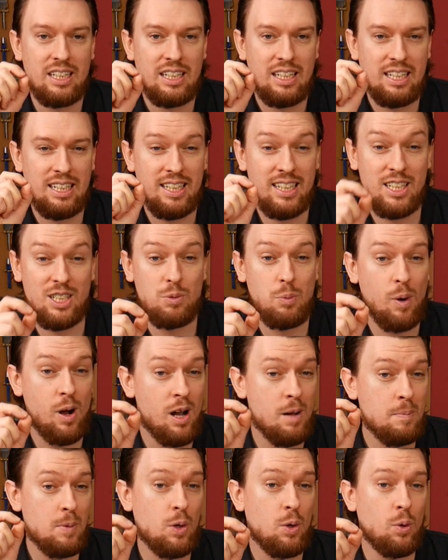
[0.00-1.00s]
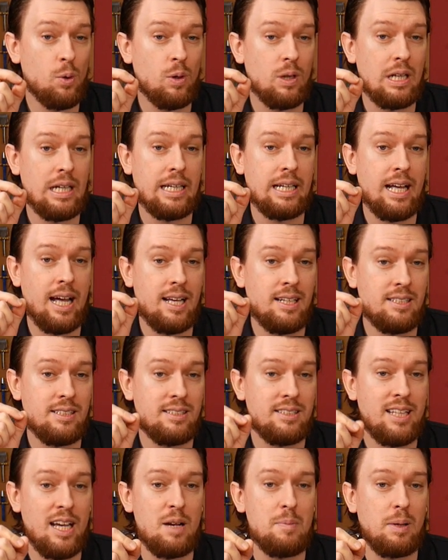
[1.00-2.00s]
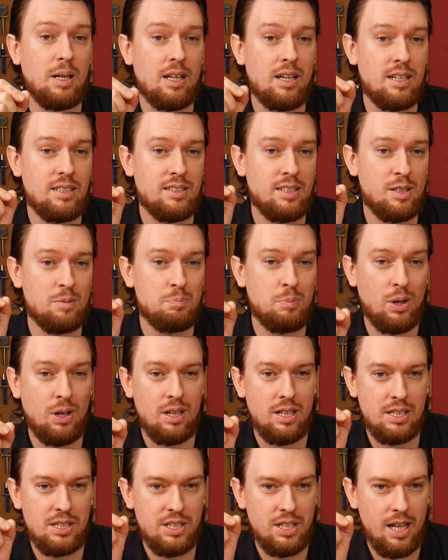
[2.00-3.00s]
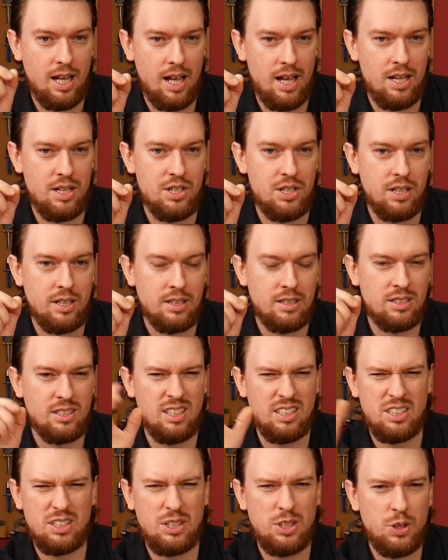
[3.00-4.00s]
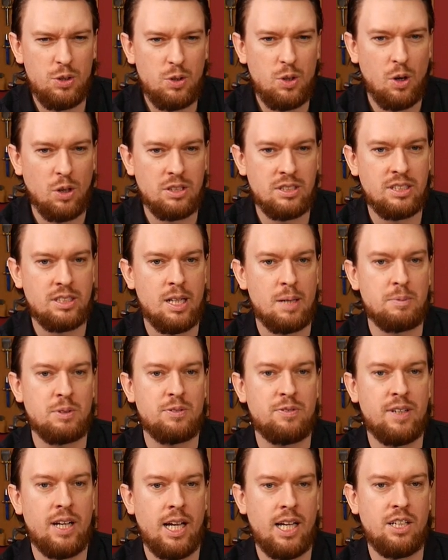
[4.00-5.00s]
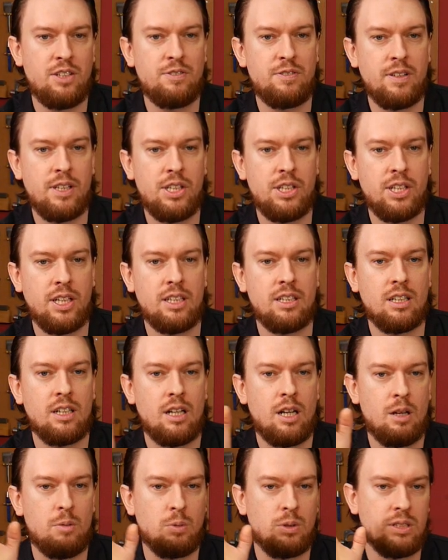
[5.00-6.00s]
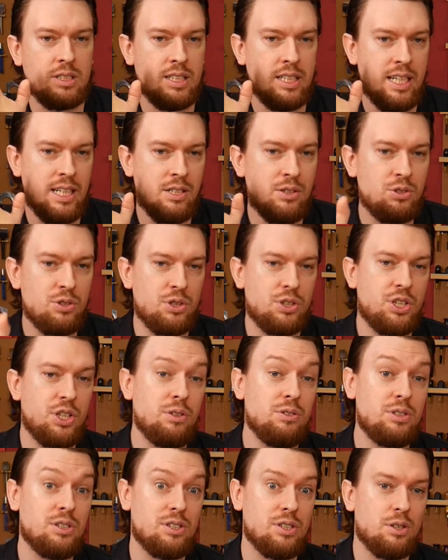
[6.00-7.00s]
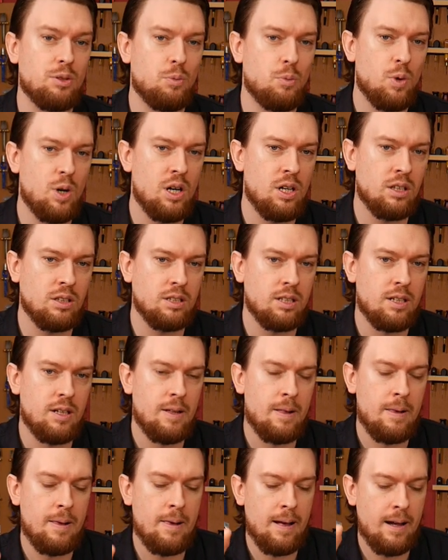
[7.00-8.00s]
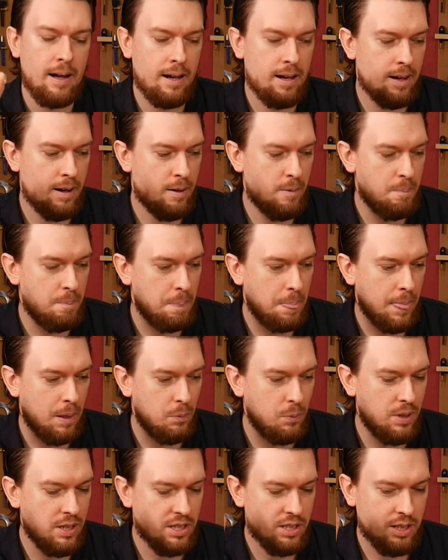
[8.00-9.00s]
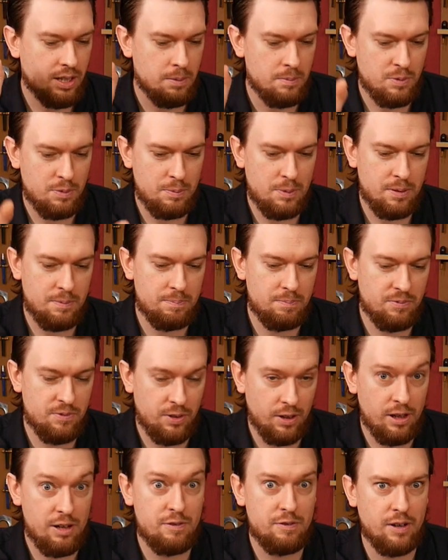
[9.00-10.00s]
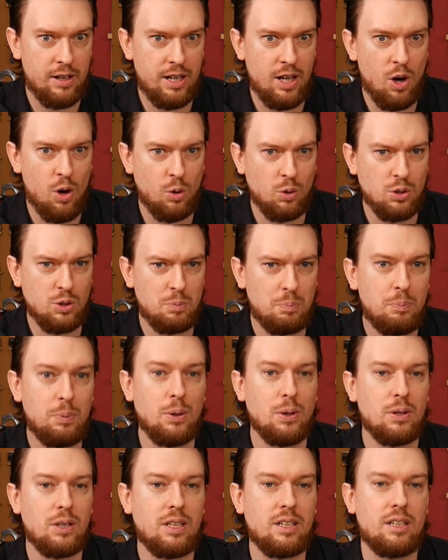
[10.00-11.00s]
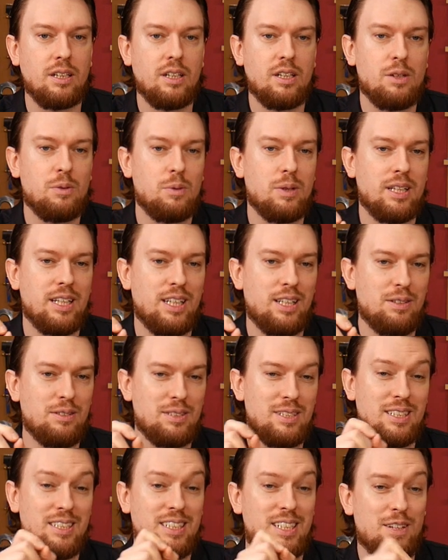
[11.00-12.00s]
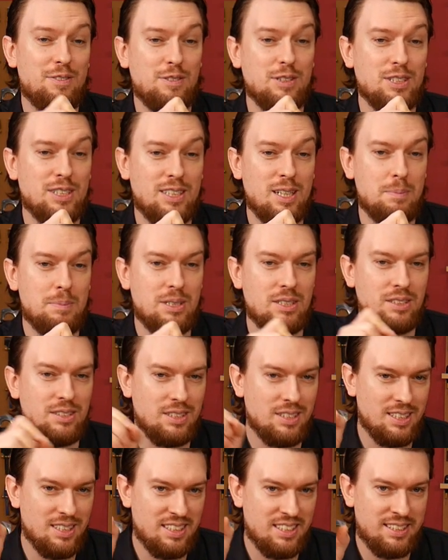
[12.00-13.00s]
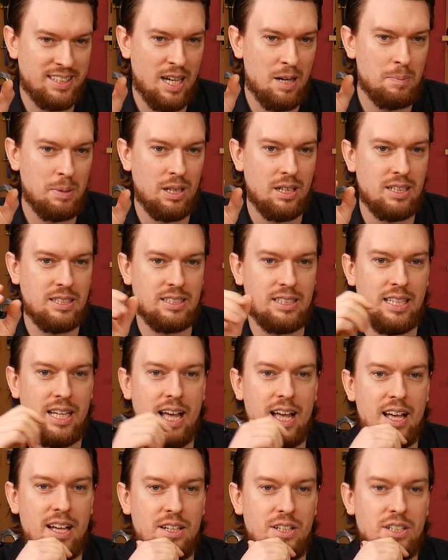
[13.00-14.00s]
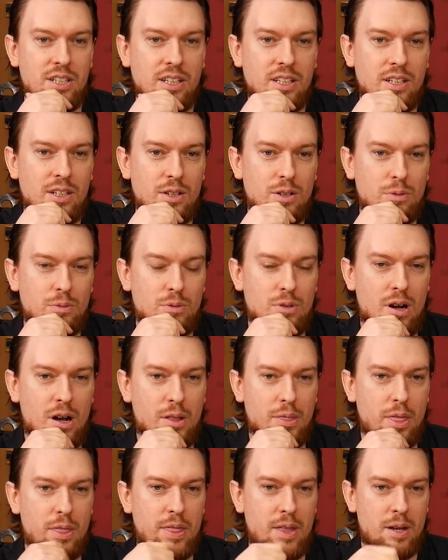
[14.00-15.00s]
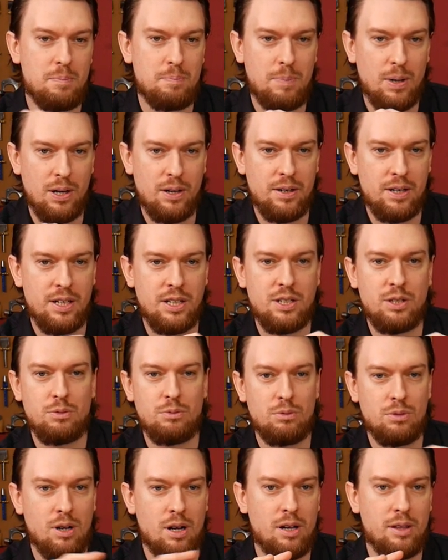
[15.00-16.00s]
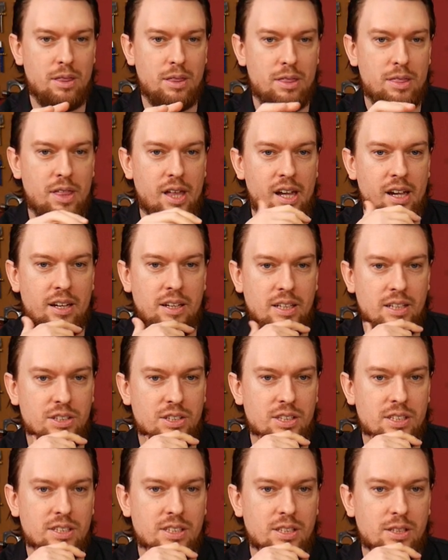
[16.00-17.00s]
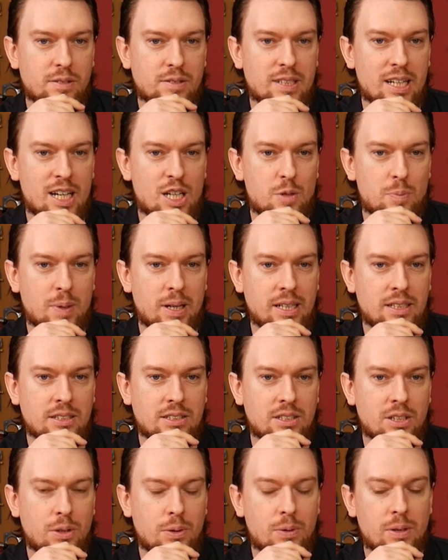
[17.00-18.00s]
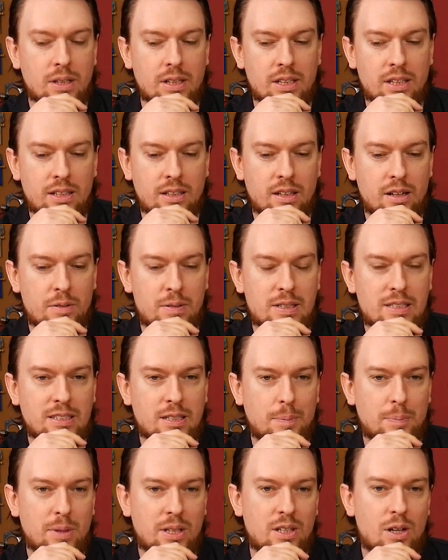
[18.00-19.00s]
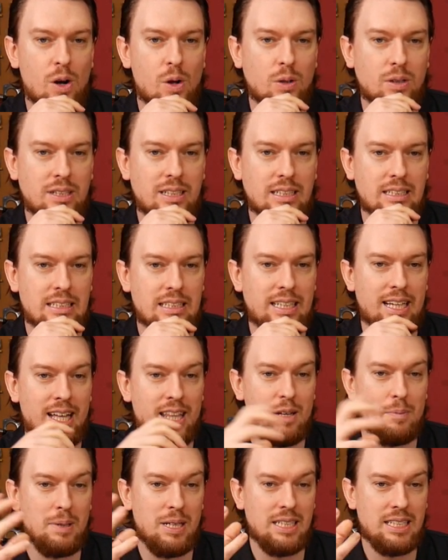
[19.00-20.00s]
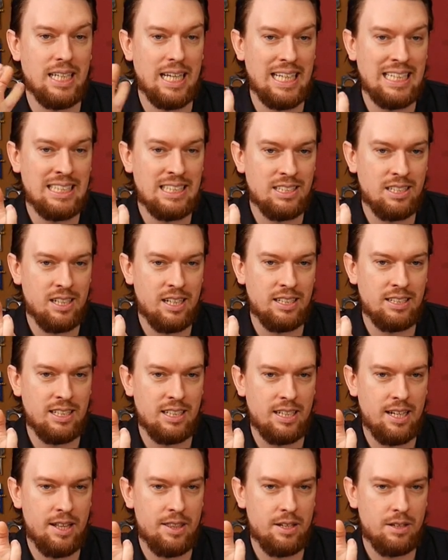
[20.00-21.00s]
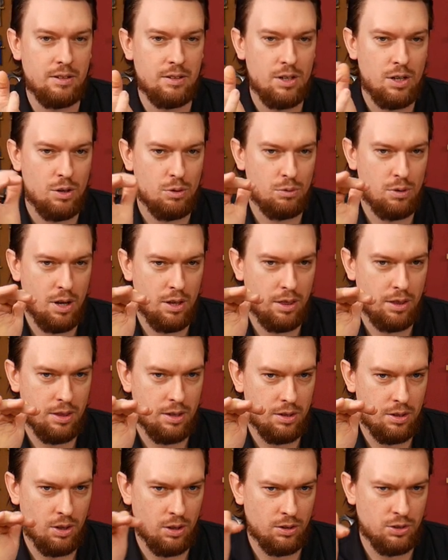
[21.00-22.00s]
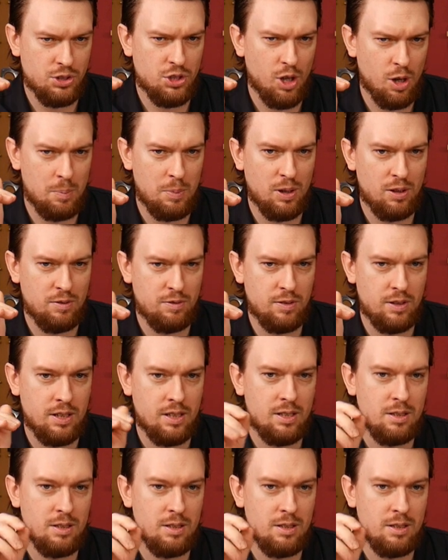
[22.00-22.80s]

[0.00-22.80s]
It is what I'm calling a stabilized and polished edge. So it's a new concept for edge finishing that I want to introduce to the world, um, which comes from a very, very old book where they use a different substance to stabilize the edge rather than burnish, rather than just use edge paint. So there is something holding it together, but it's inside the leather rather than on top of.